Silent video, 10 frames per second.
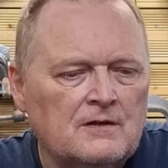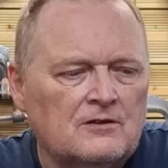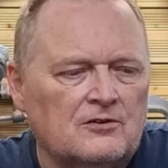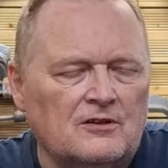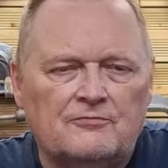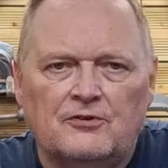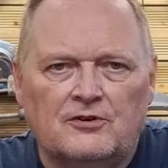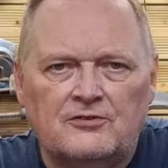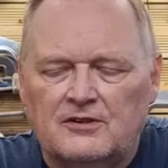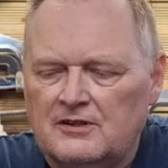So the
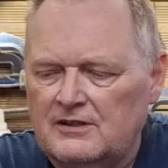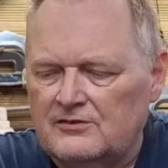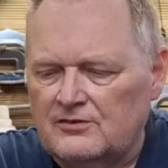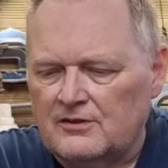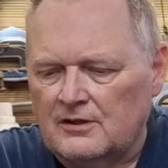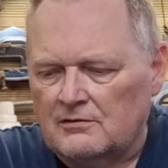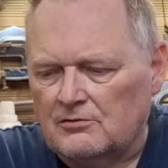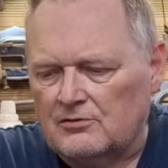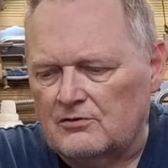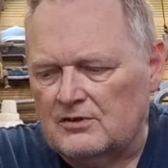first thing you need to do
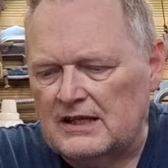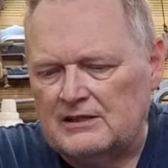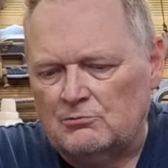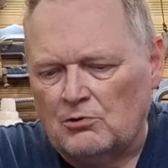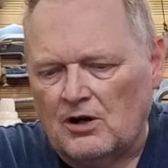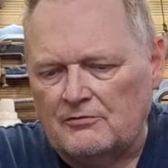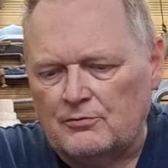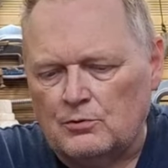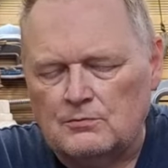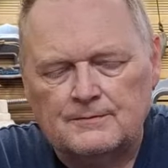as soon as you get your
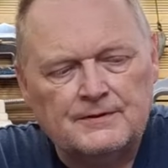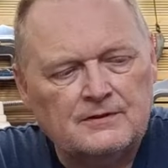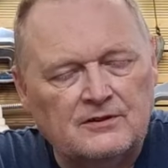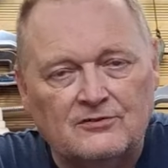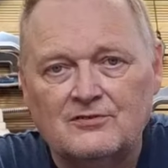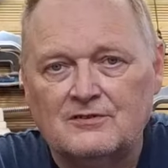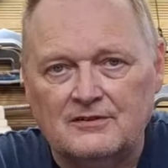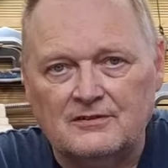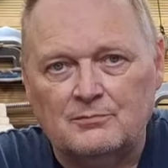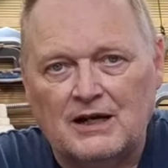rifle is to
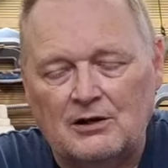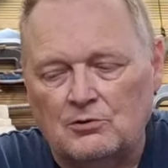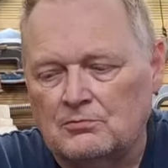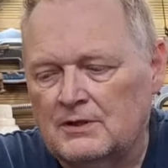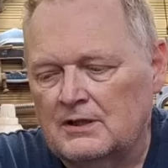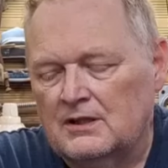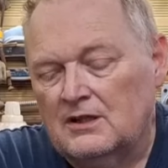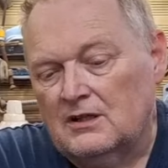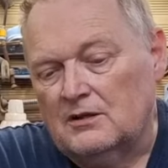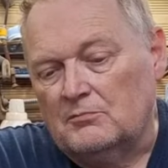clean the barrel.
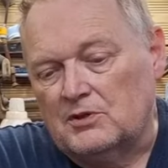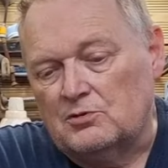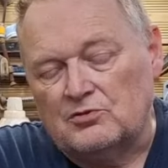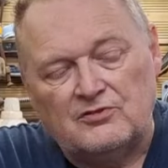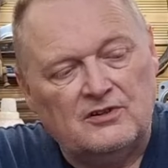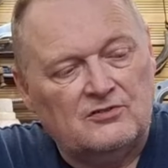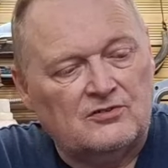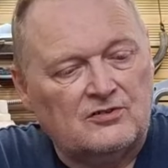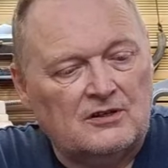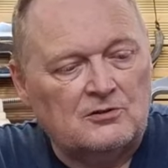And because these are
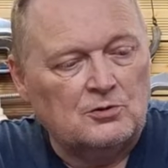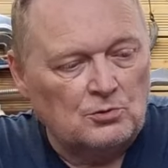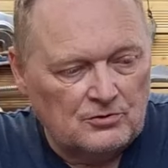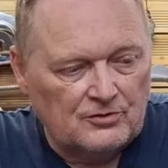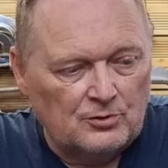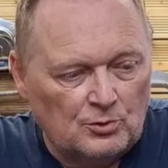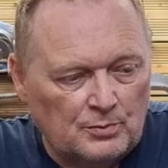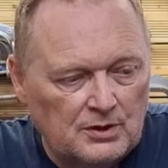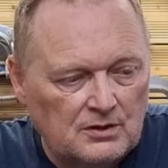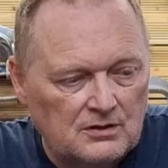so gunked
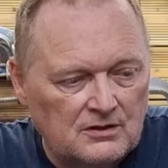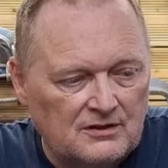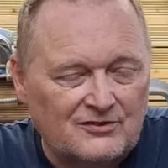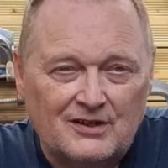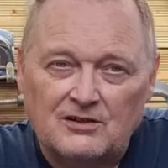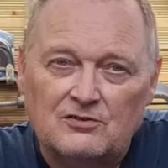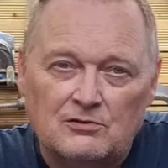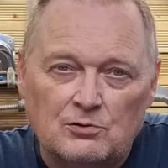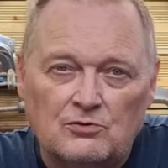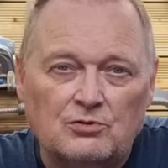up, it takes a
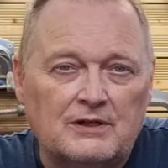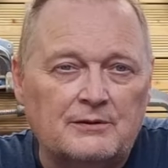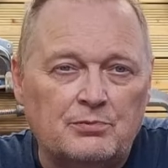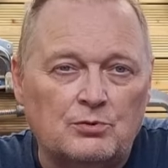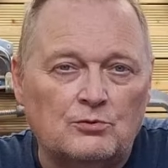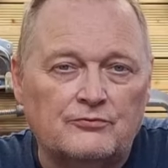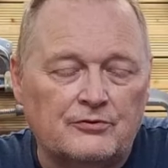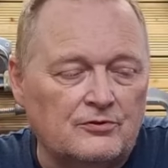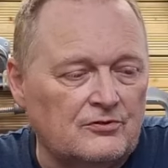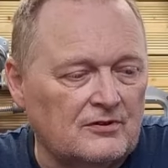good 20 pull
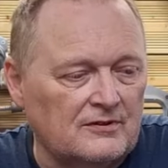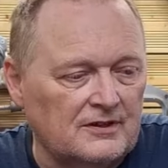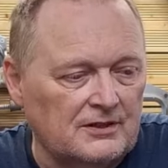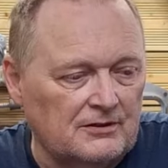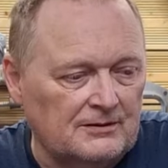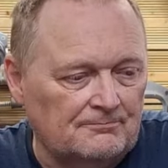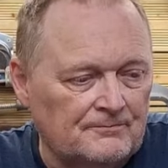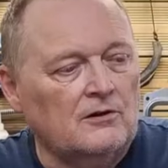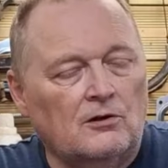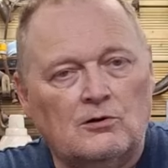throughs to clear it.
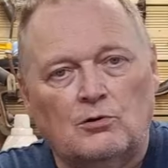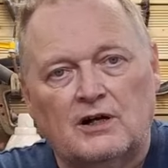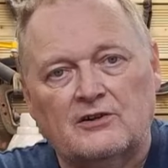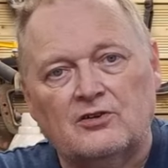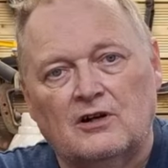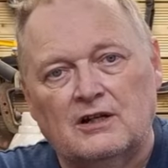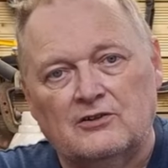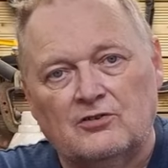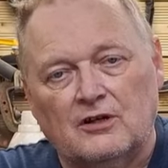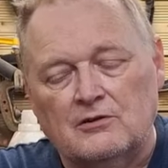They are quite tightly
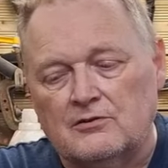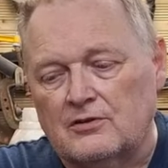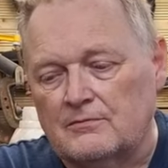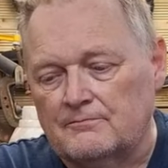choked,